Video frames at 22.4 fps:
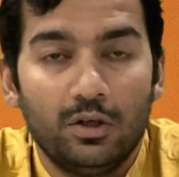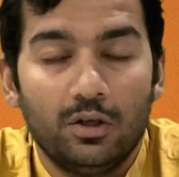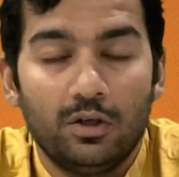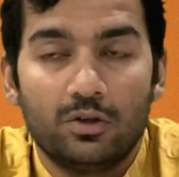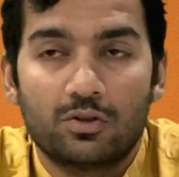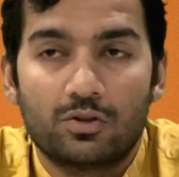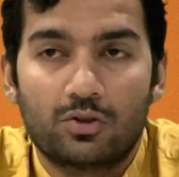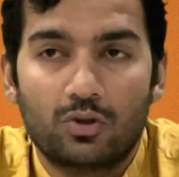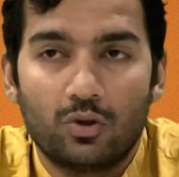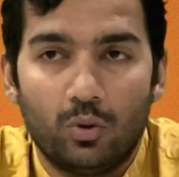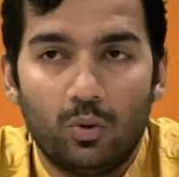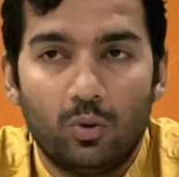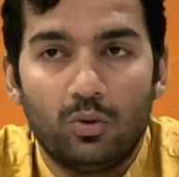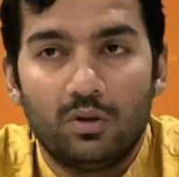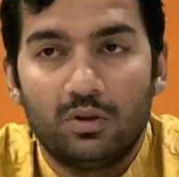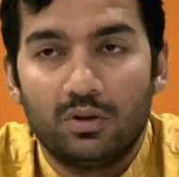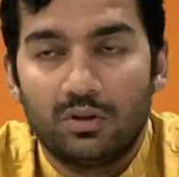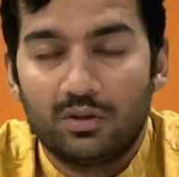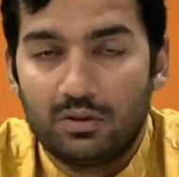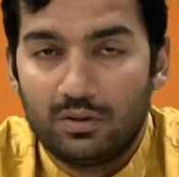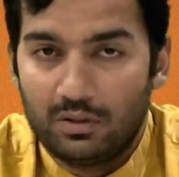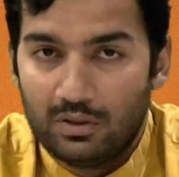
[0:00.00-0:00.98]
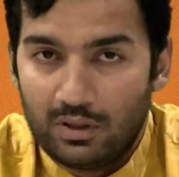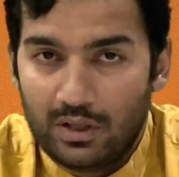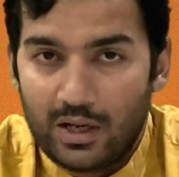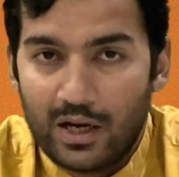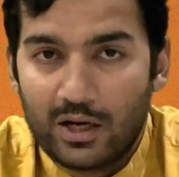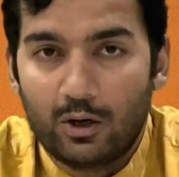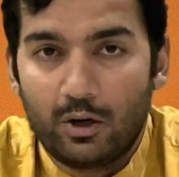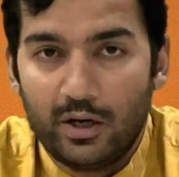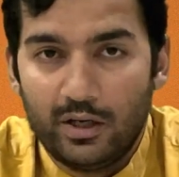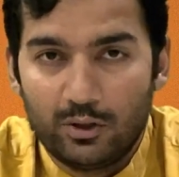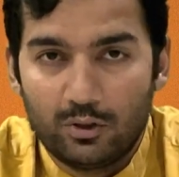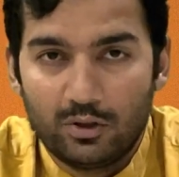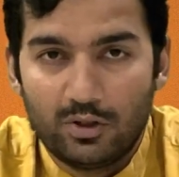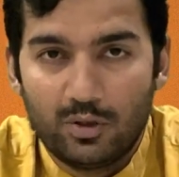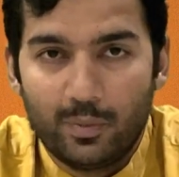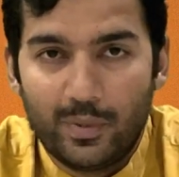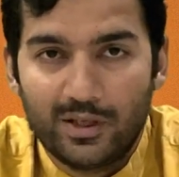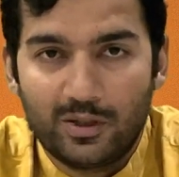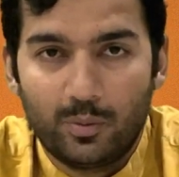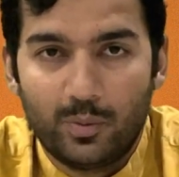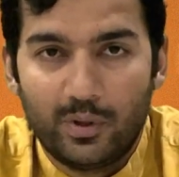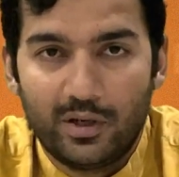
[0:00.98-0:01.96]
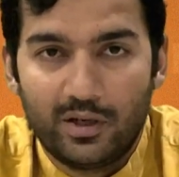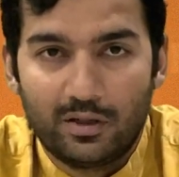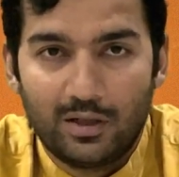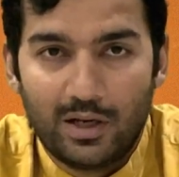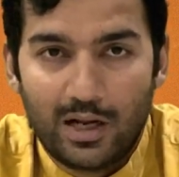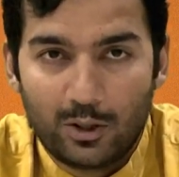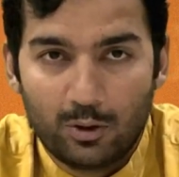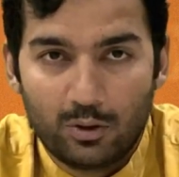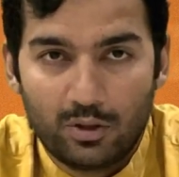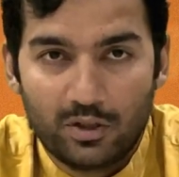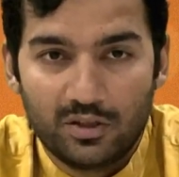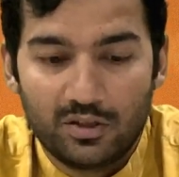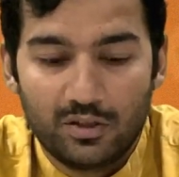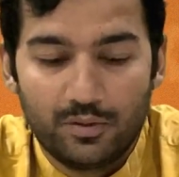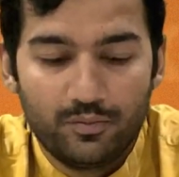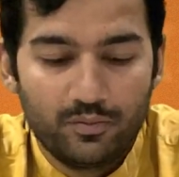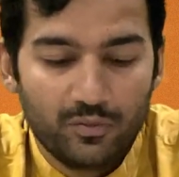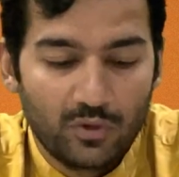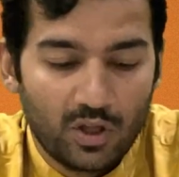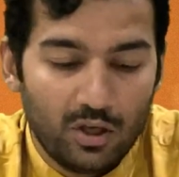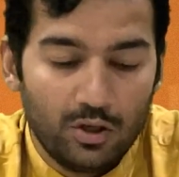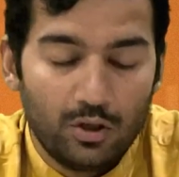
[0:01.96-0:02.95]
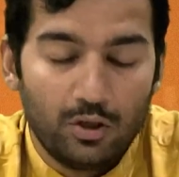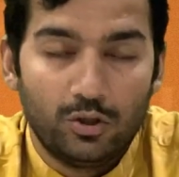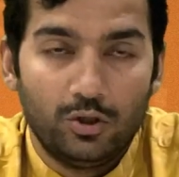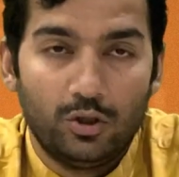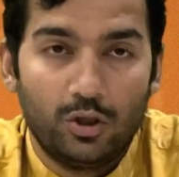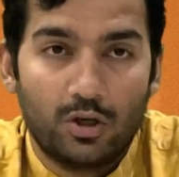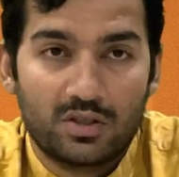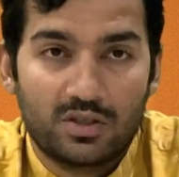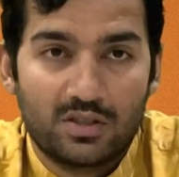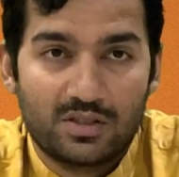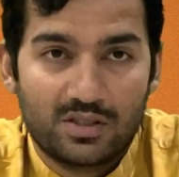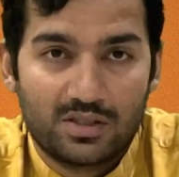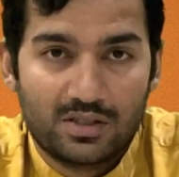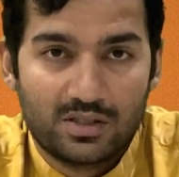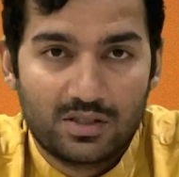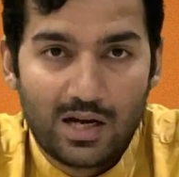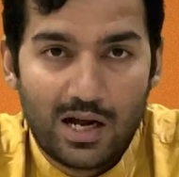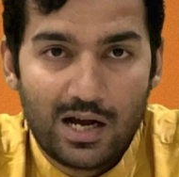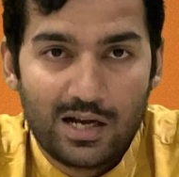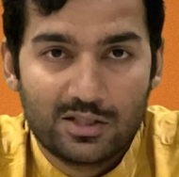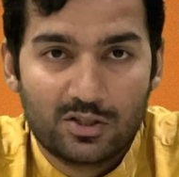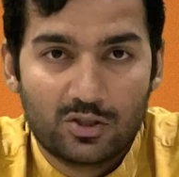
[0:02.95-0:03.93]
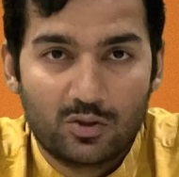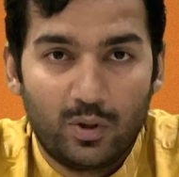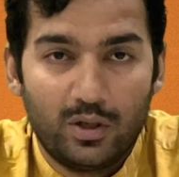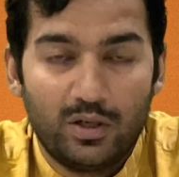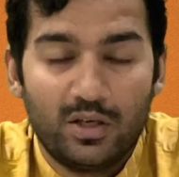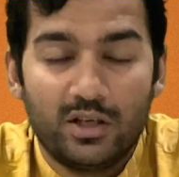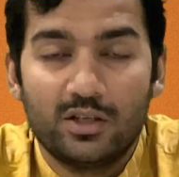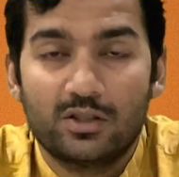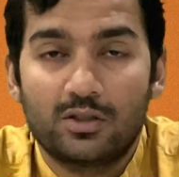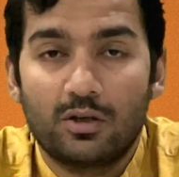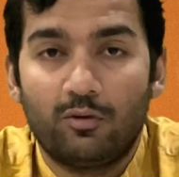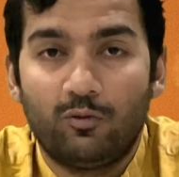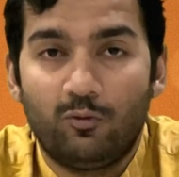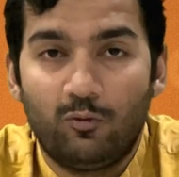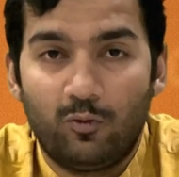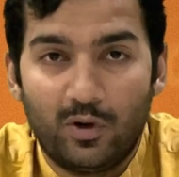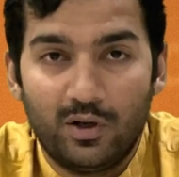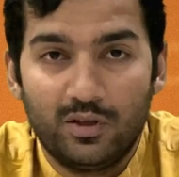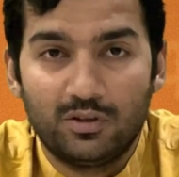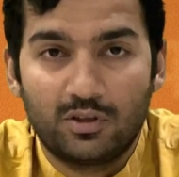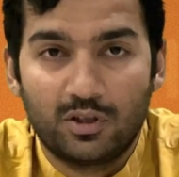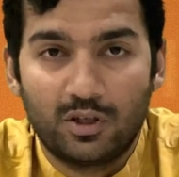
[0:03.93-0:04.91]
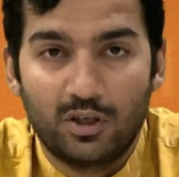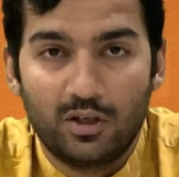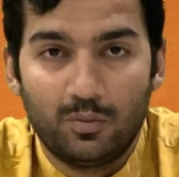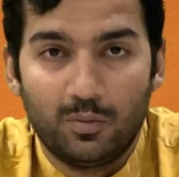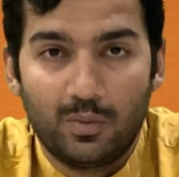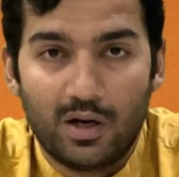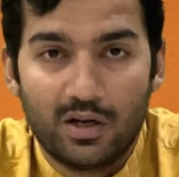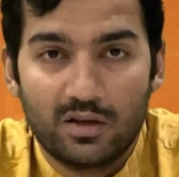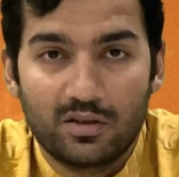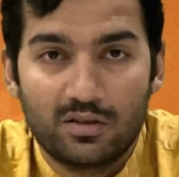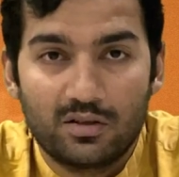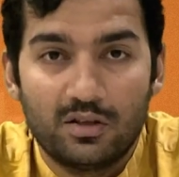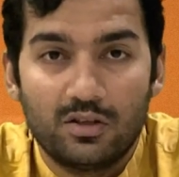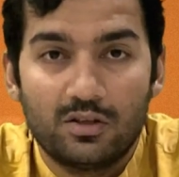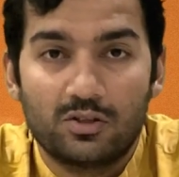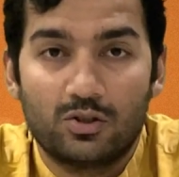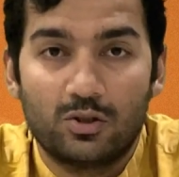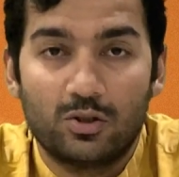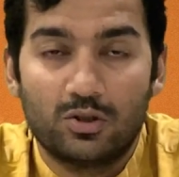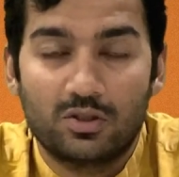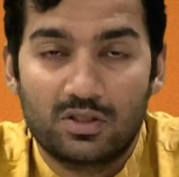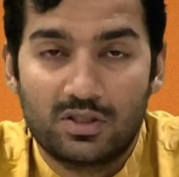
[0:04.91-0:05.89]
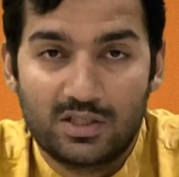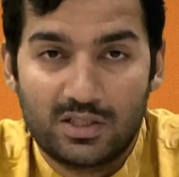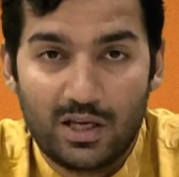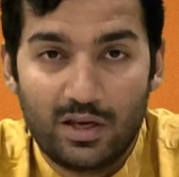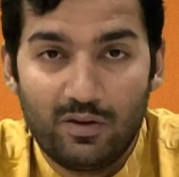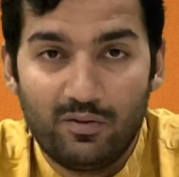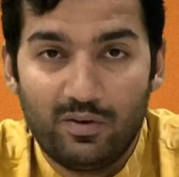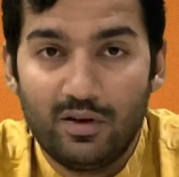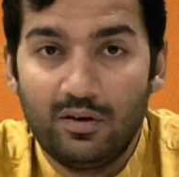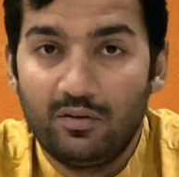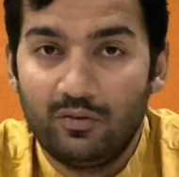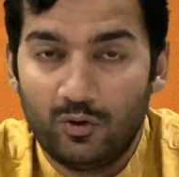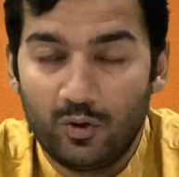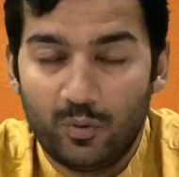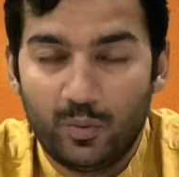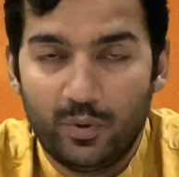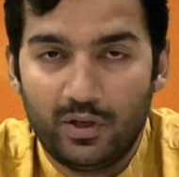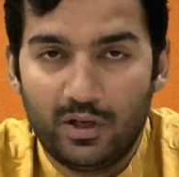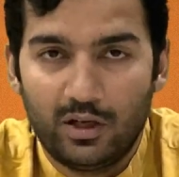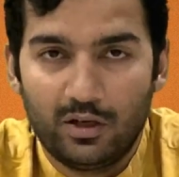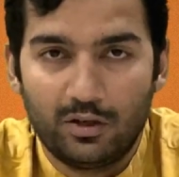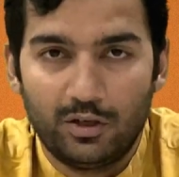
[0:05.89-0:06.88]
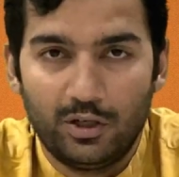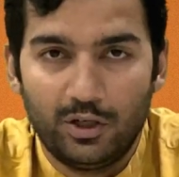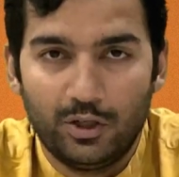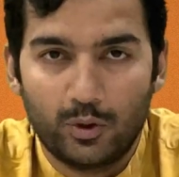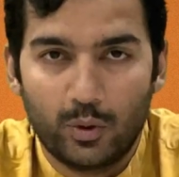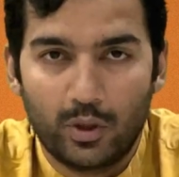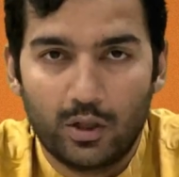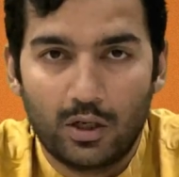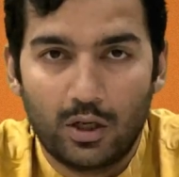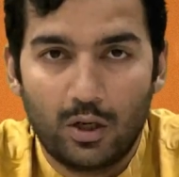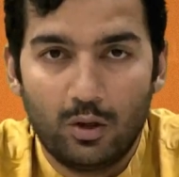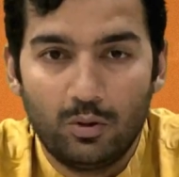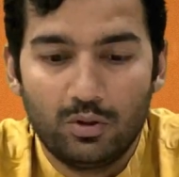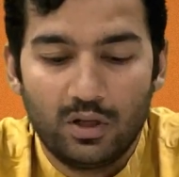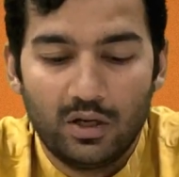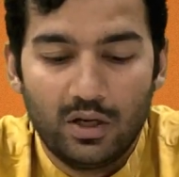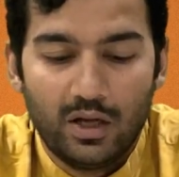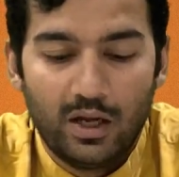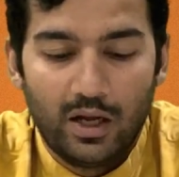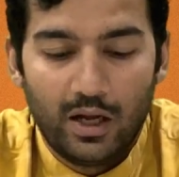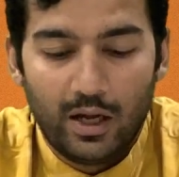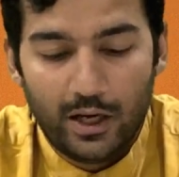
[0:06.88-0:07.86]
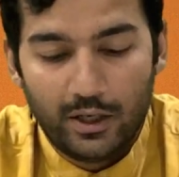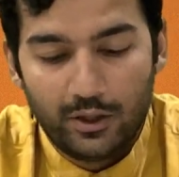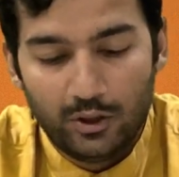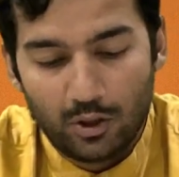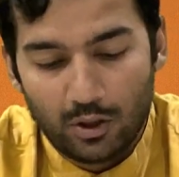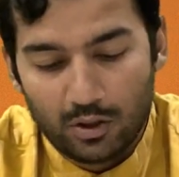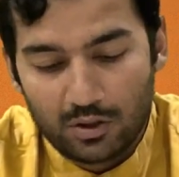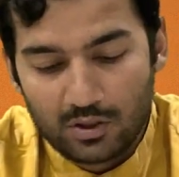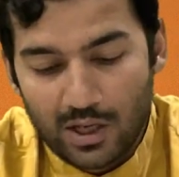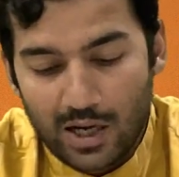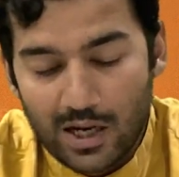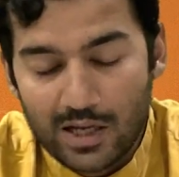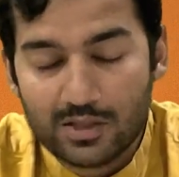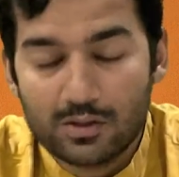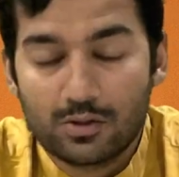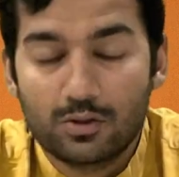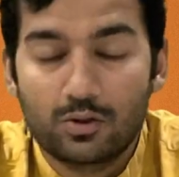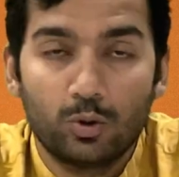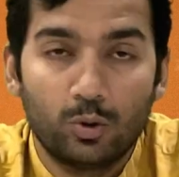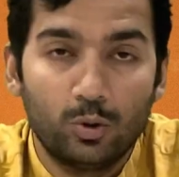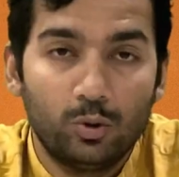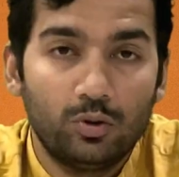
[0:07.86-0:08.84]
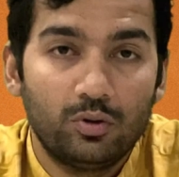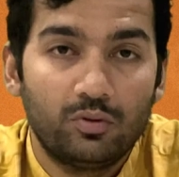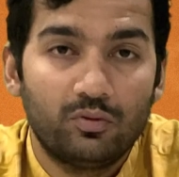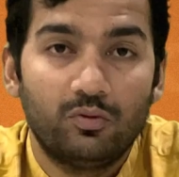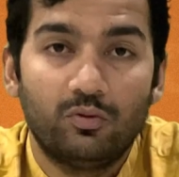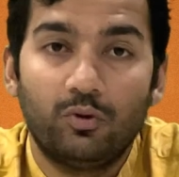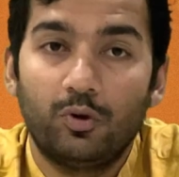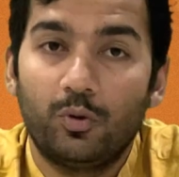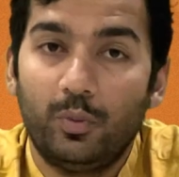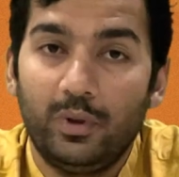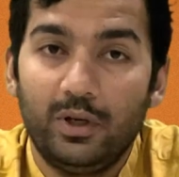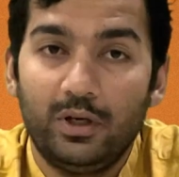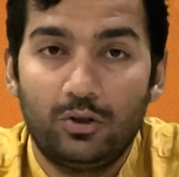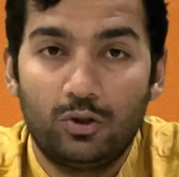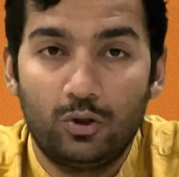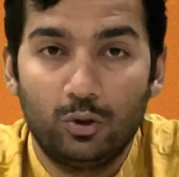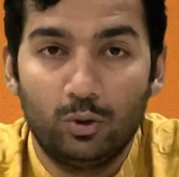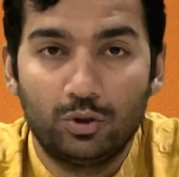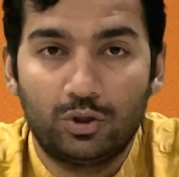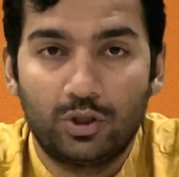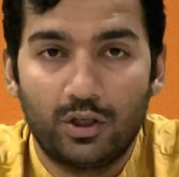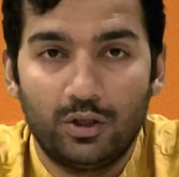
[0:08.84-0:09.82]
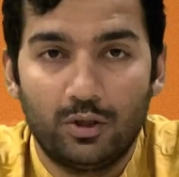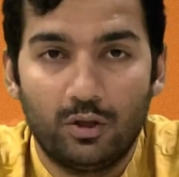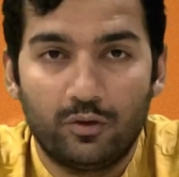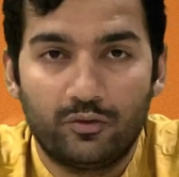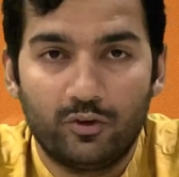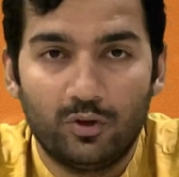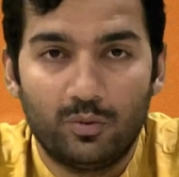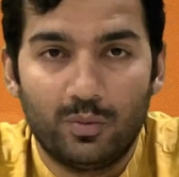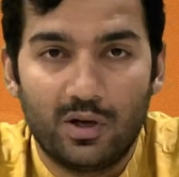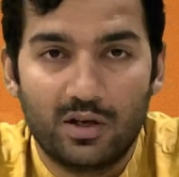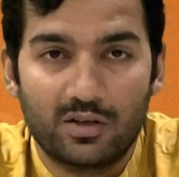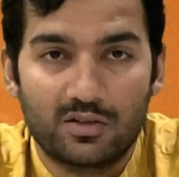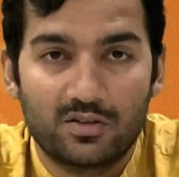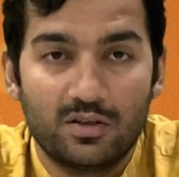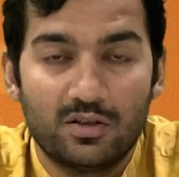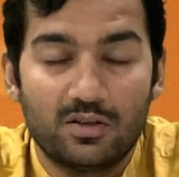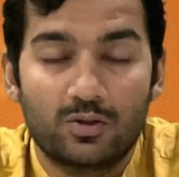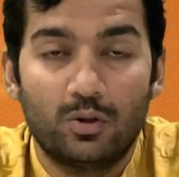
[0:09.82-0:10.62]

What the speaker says: So according to the mathematical algorithm, your task 1 is of 1/3 mark, so 7 would be taken into account, and your task 2 would be 2/3 of your marks.